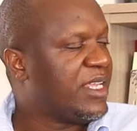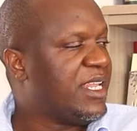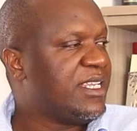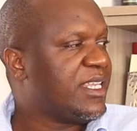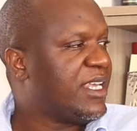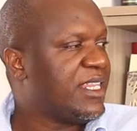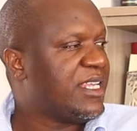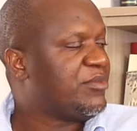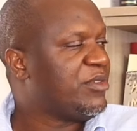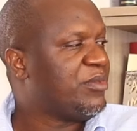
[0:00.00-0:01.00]
He doesn't care
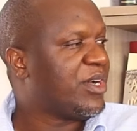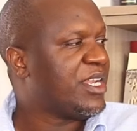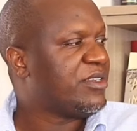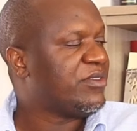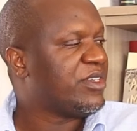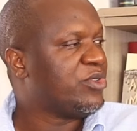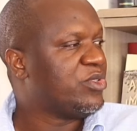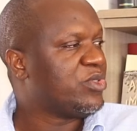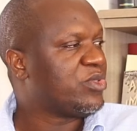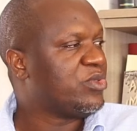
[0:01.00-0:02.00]
that people can't even go
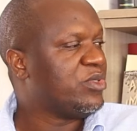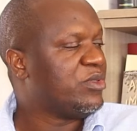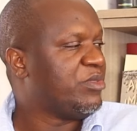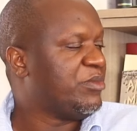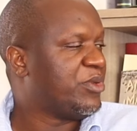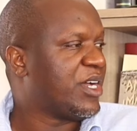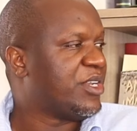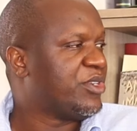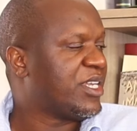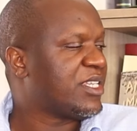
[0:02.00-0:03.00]
to school, people
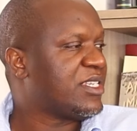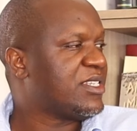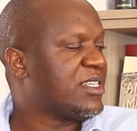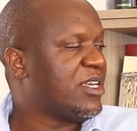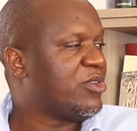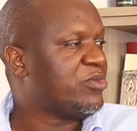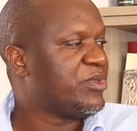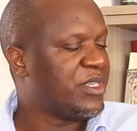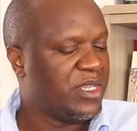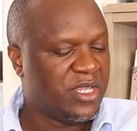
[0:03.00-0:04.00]
cannot access their homes,
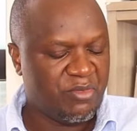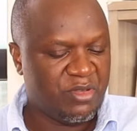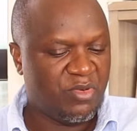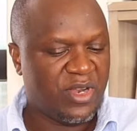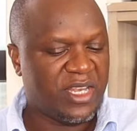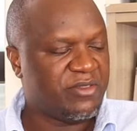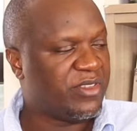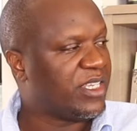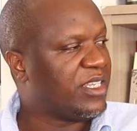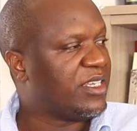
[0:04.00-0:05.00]
people are
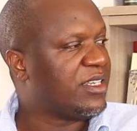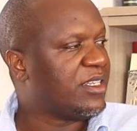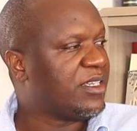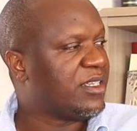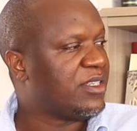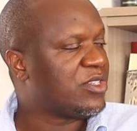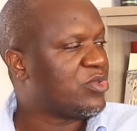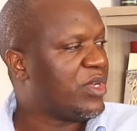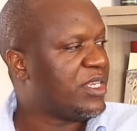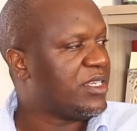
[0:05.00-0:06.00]
living in
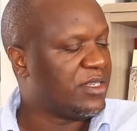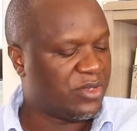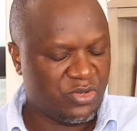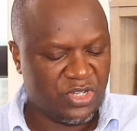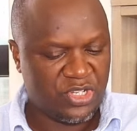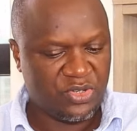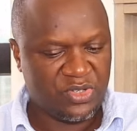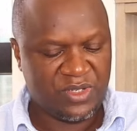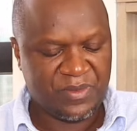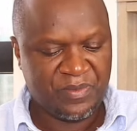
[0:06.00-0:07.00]
squalid
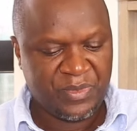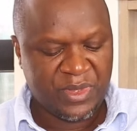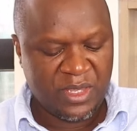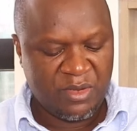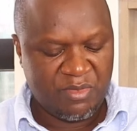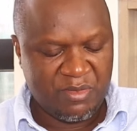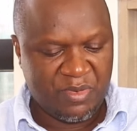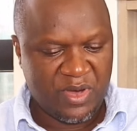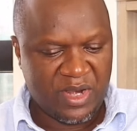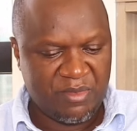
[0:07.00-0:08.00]
conditions,
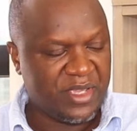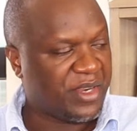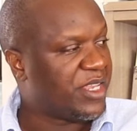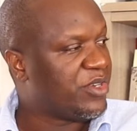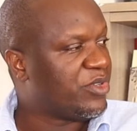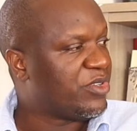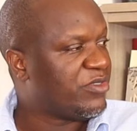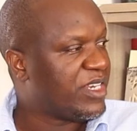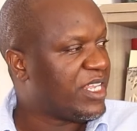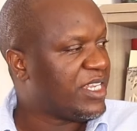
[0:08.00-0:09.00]
people are being rained on
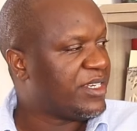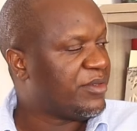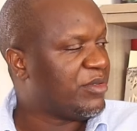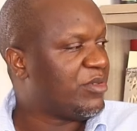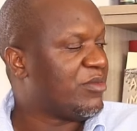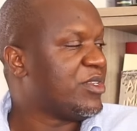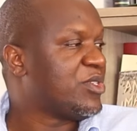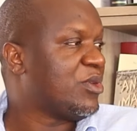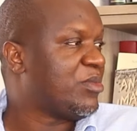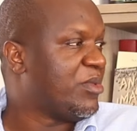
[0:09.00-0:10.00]
overnight, people are being
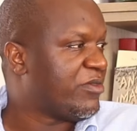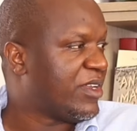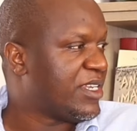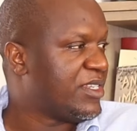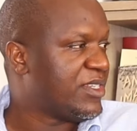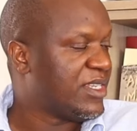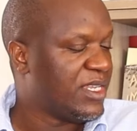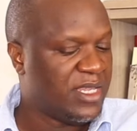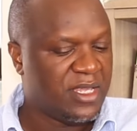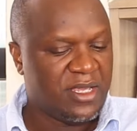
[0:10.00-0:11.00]
swept by floods,
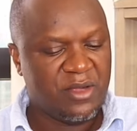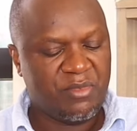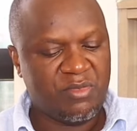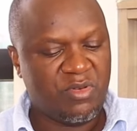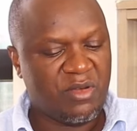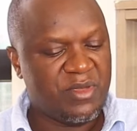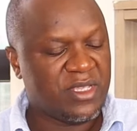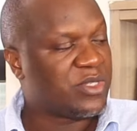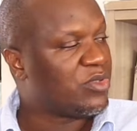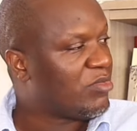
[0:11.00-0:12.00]
people are
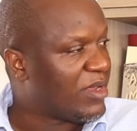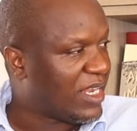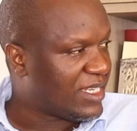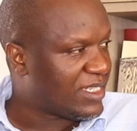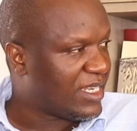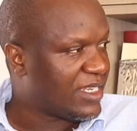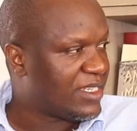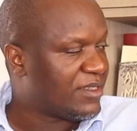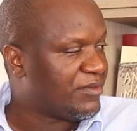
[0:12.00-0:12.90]
being swept by landslides.